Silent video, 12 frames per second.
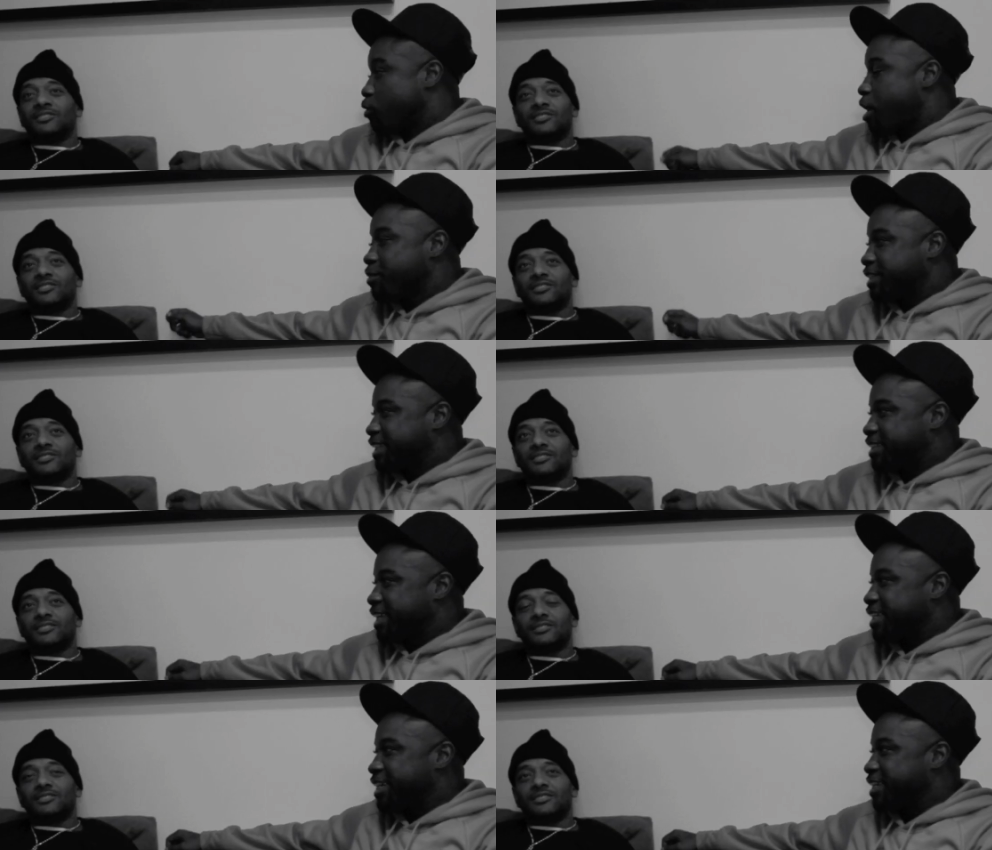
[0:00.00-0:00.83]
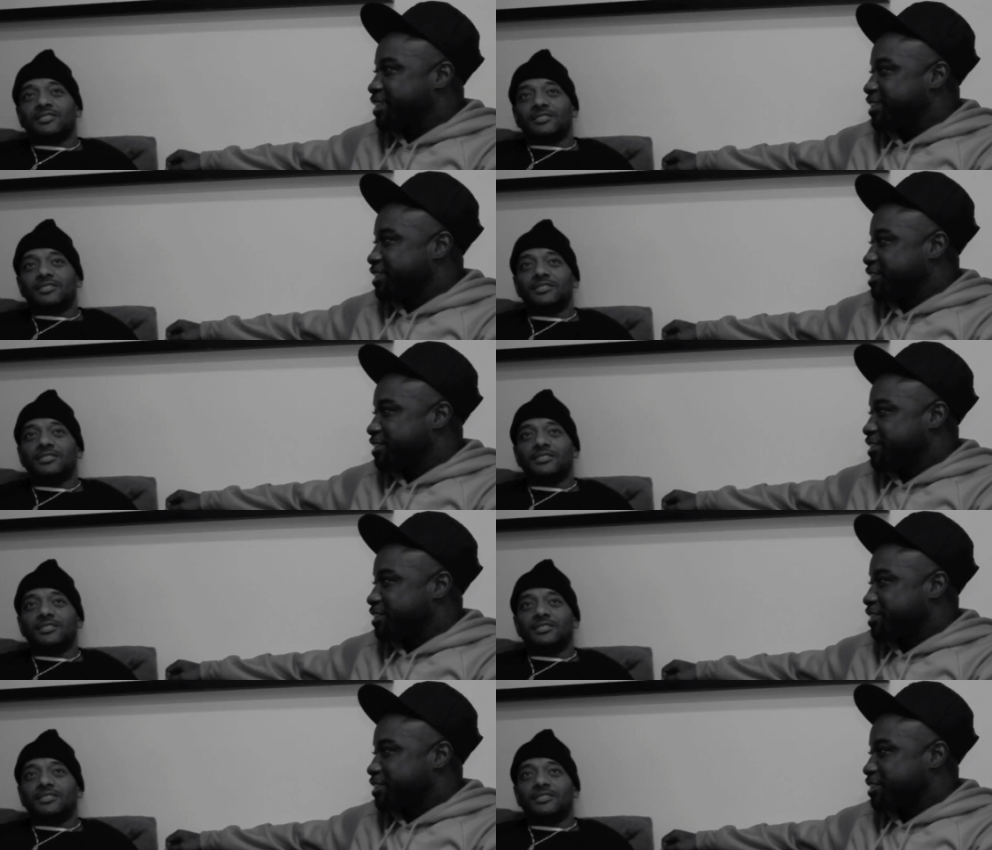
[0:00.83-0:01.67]
Speaker 1: Why would they say that?
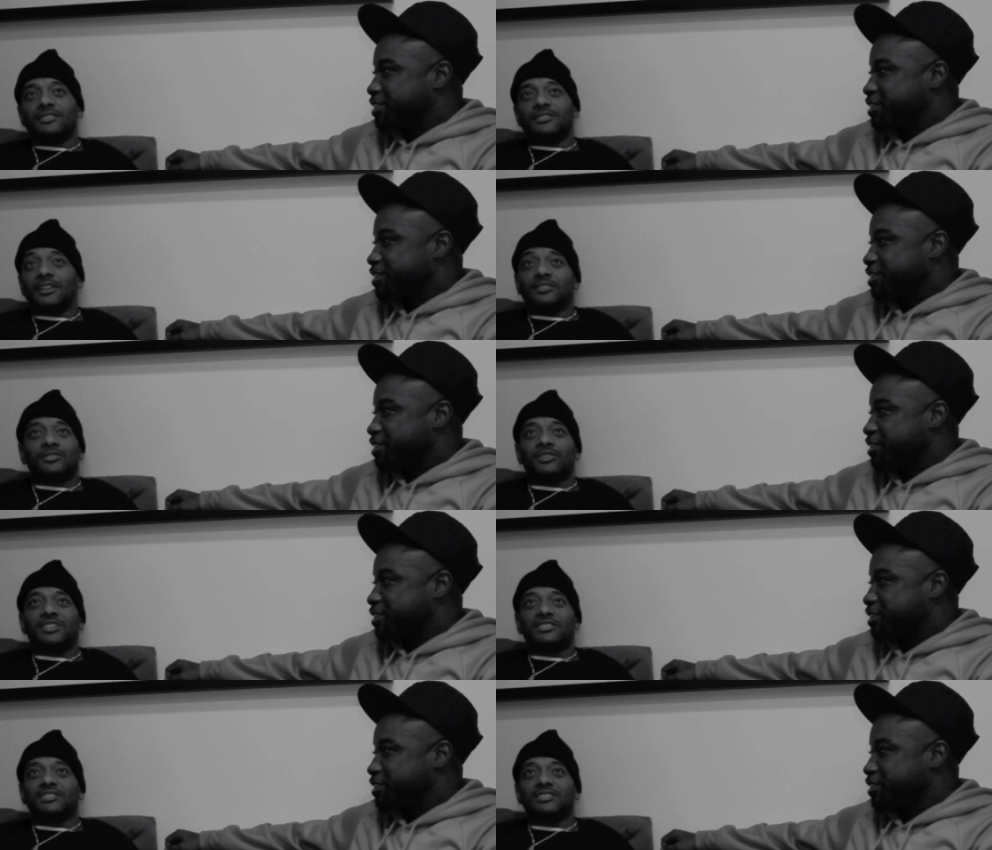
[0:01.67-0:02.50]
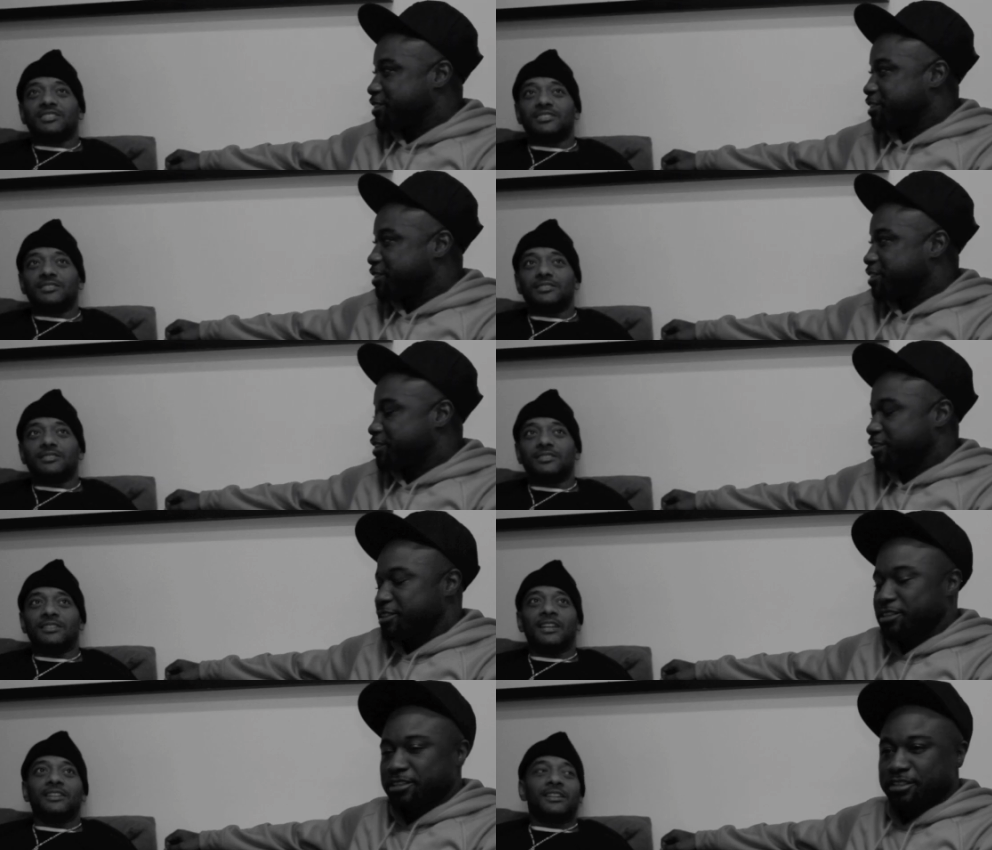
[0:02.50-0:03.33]
That's crazy.
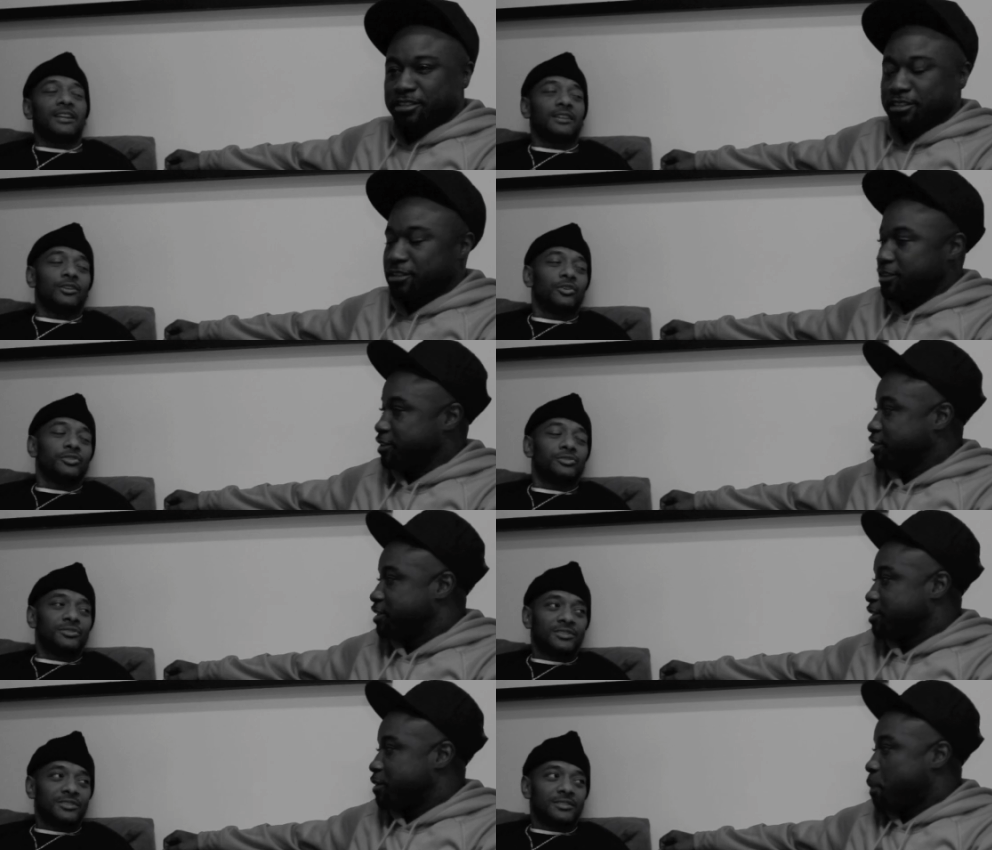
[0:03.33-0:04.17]
Did they? They ain't know you.